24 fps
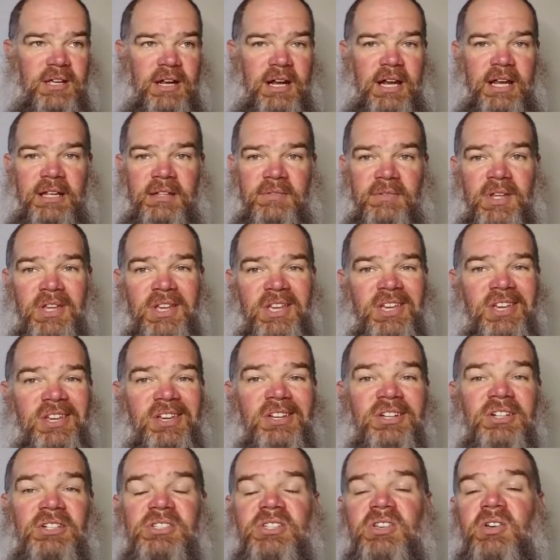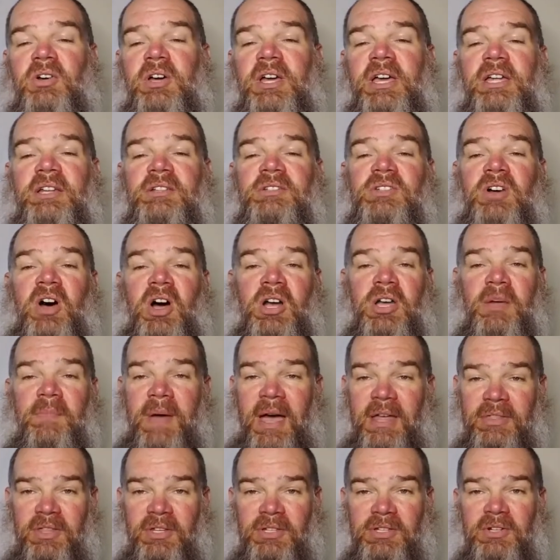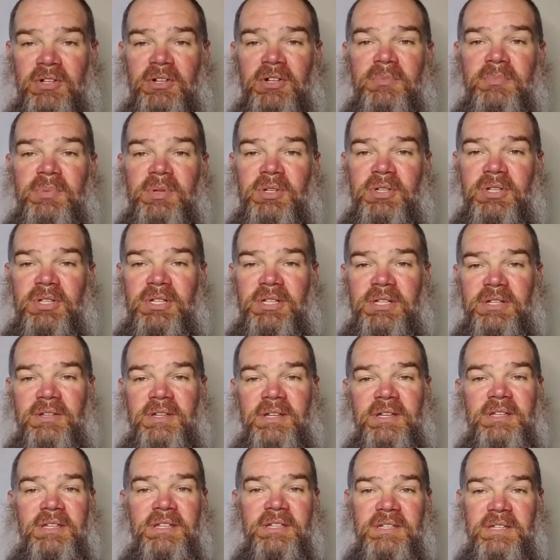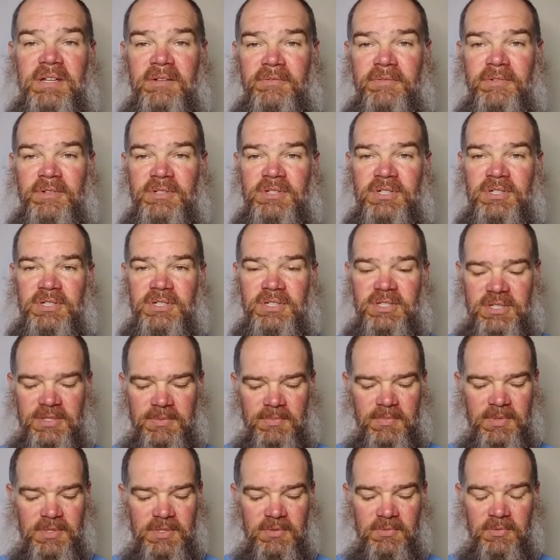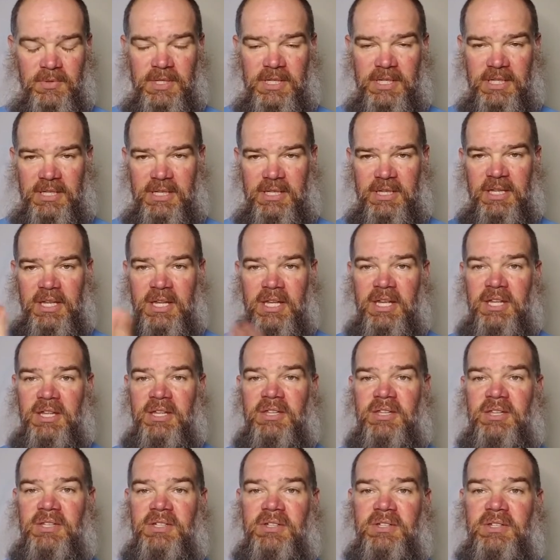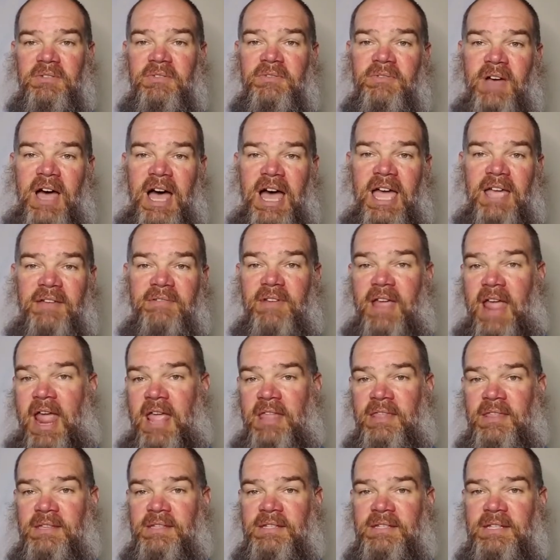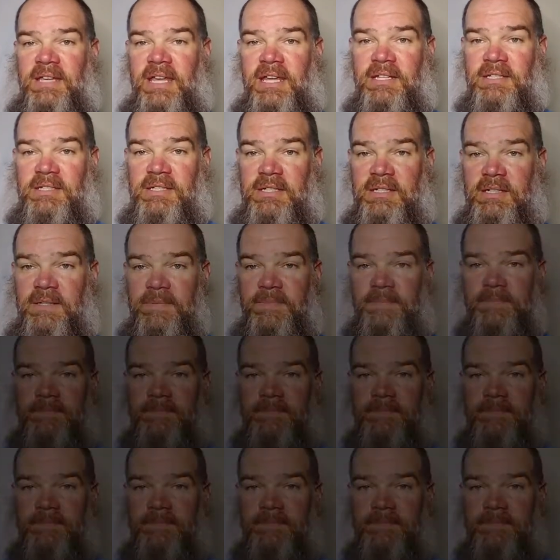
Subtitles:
All right, let's go ahead and talk about the durability and the differences between the 5 and the 6.